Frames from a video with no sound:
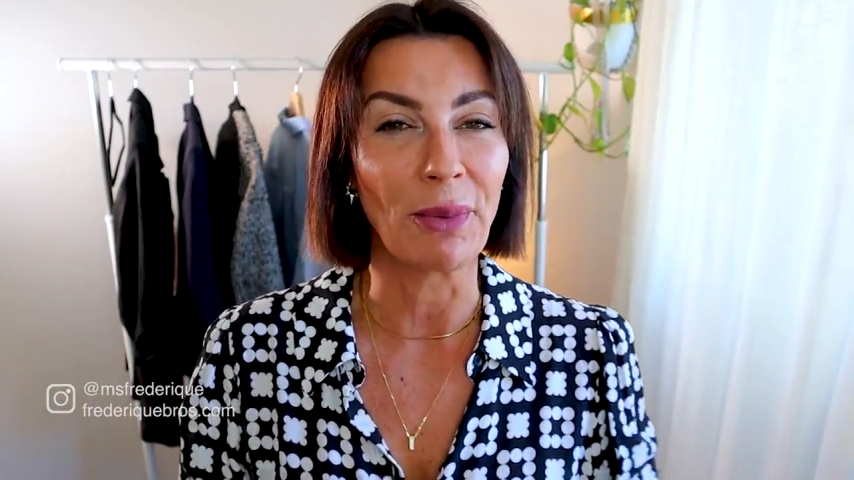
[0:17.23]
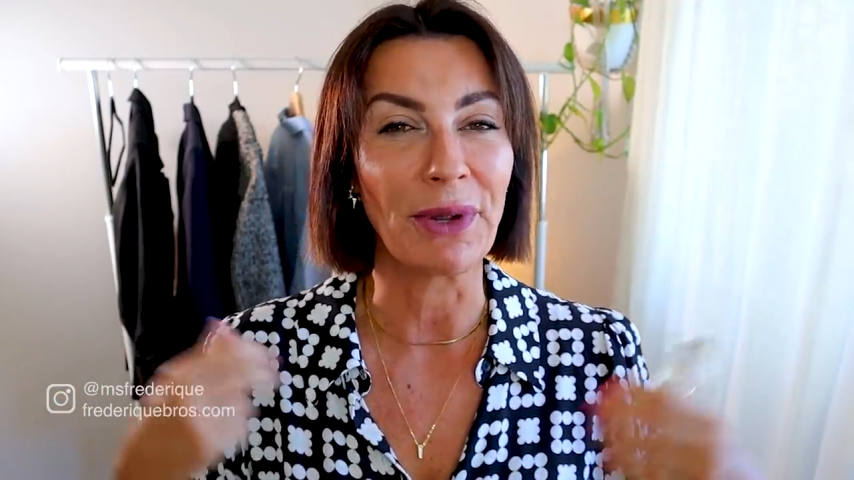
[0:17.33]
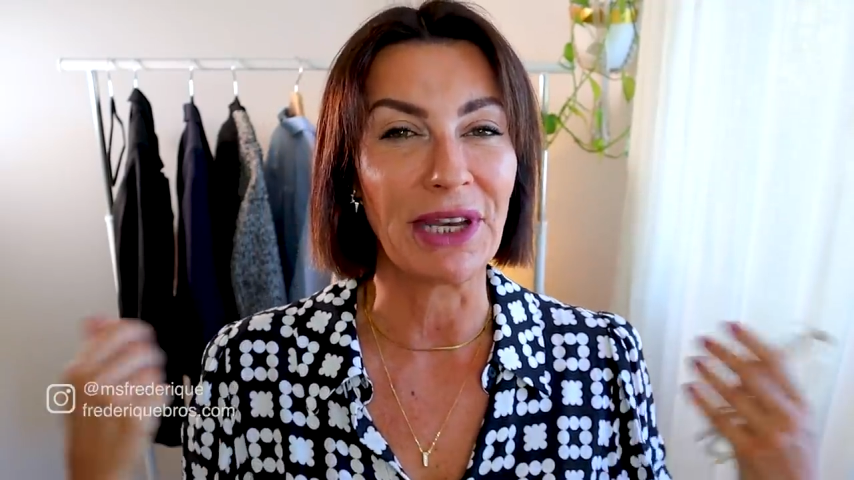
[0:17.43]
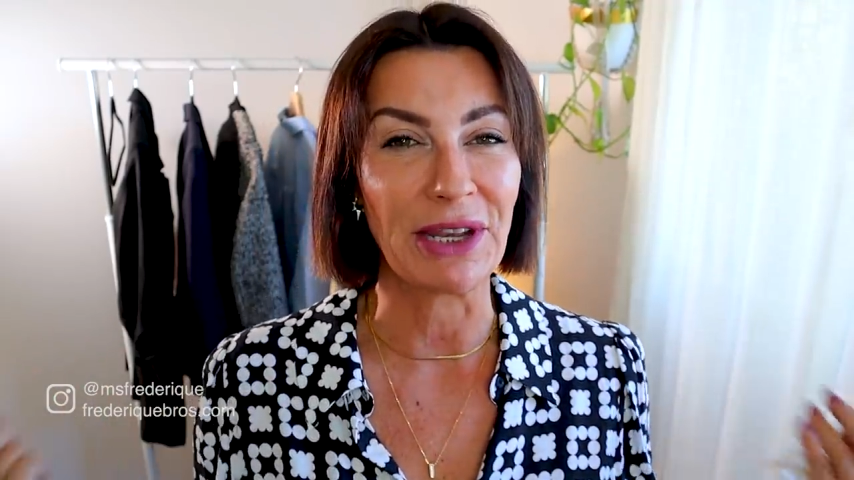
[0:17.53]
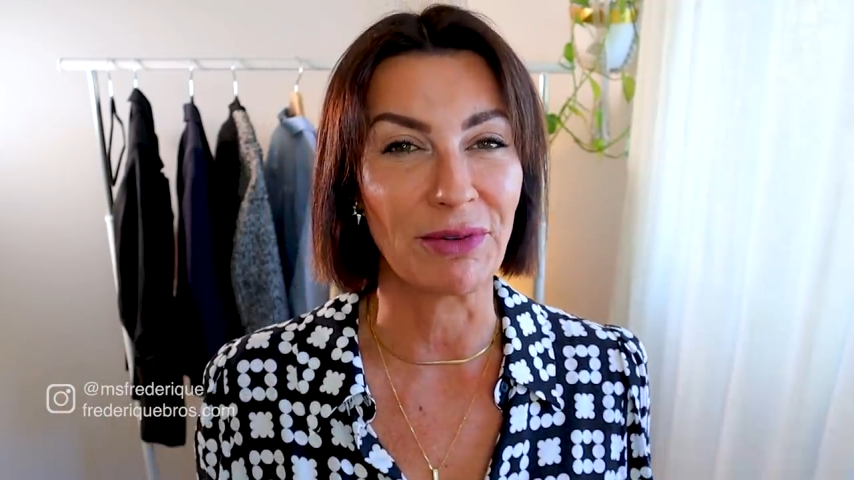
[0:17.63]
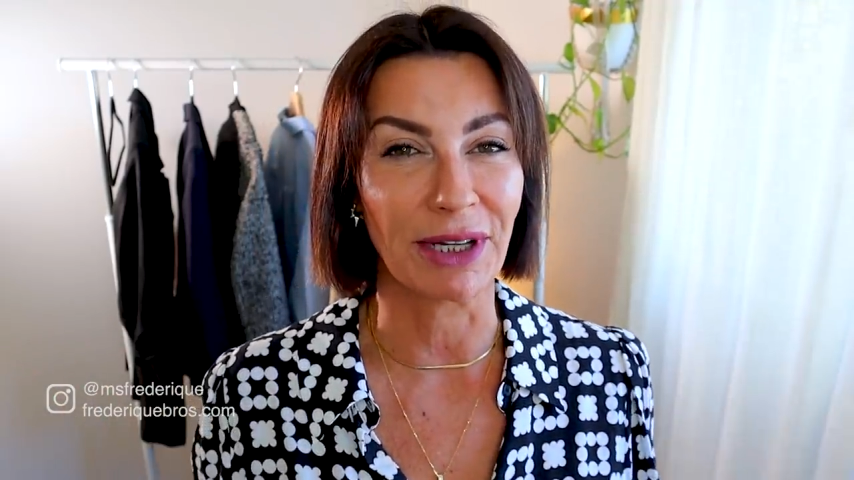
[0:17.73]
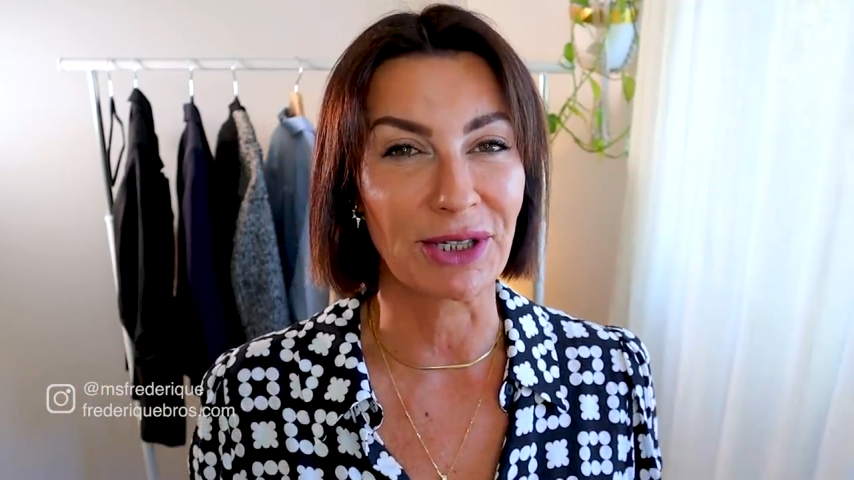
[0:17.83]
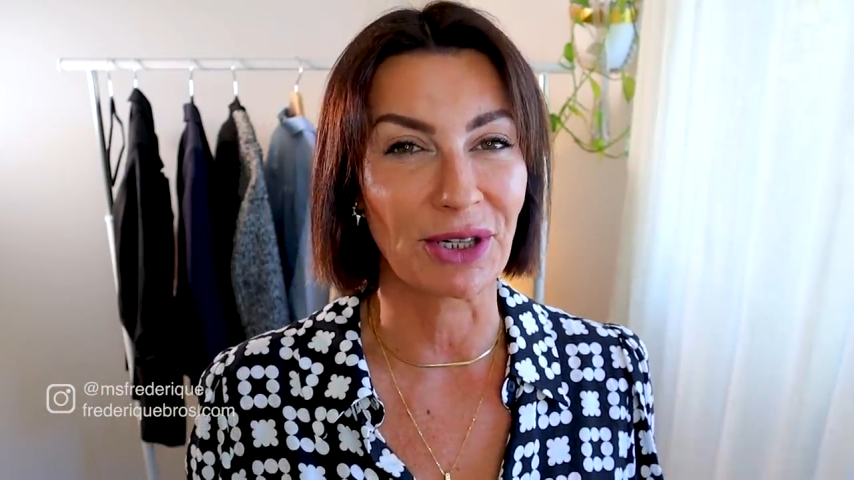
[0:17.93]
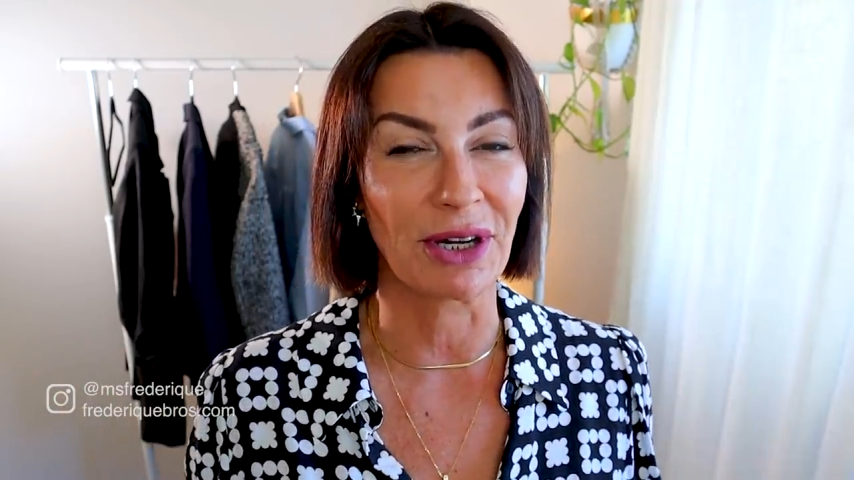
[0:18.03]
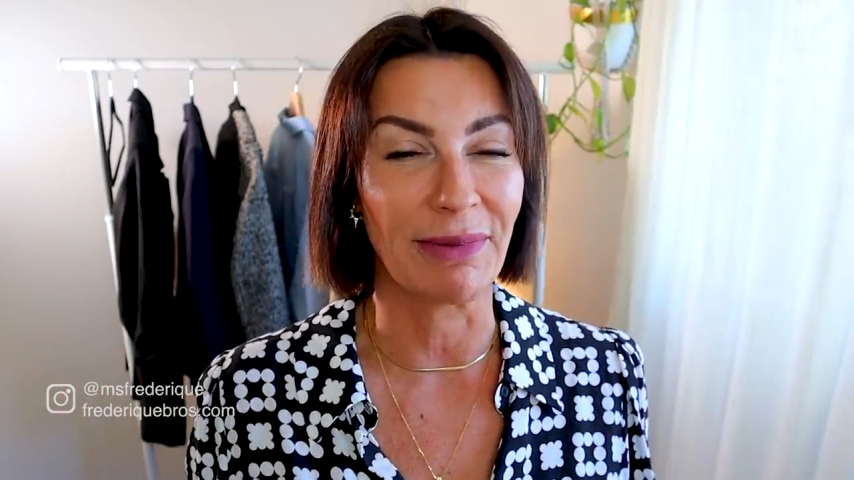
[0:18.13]
opening your
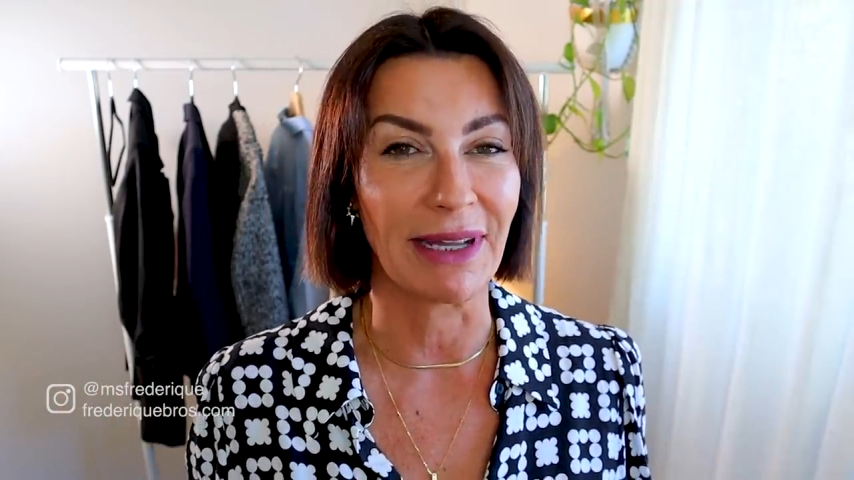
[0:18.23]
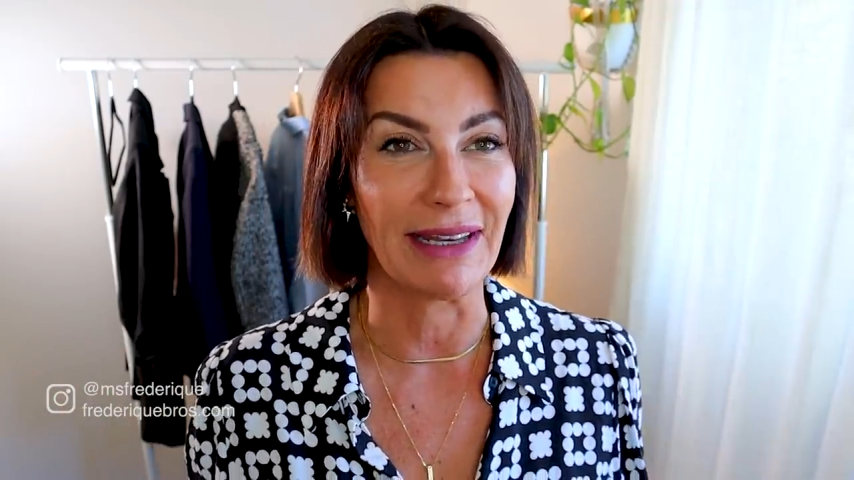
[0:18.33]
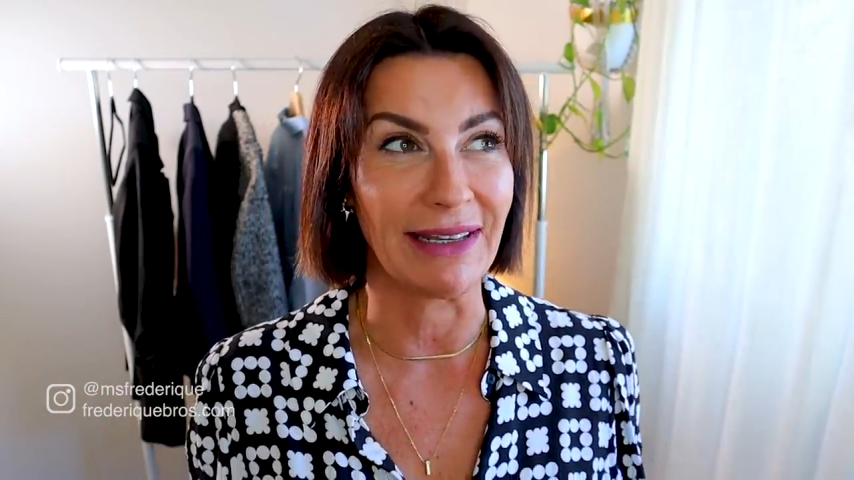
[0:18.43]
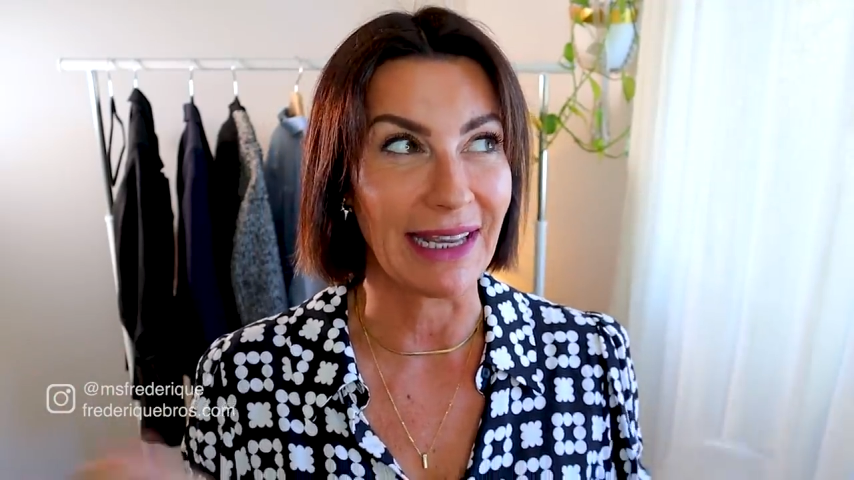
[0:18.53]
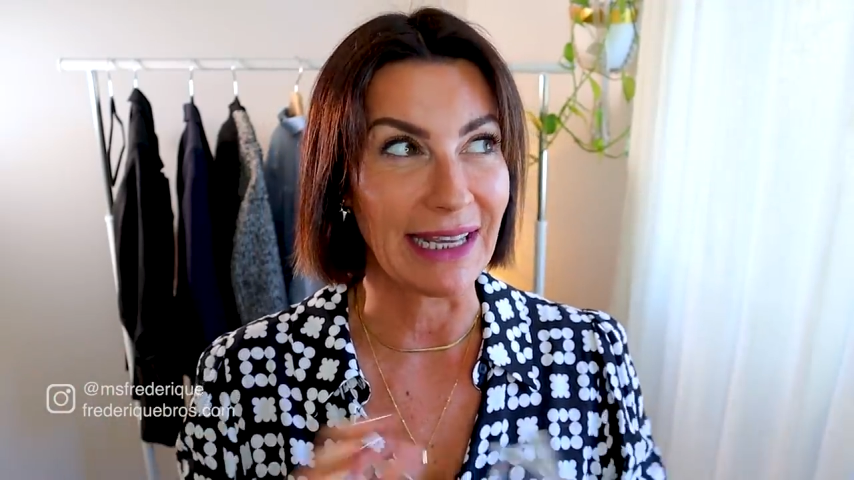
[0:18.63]
wardrobe and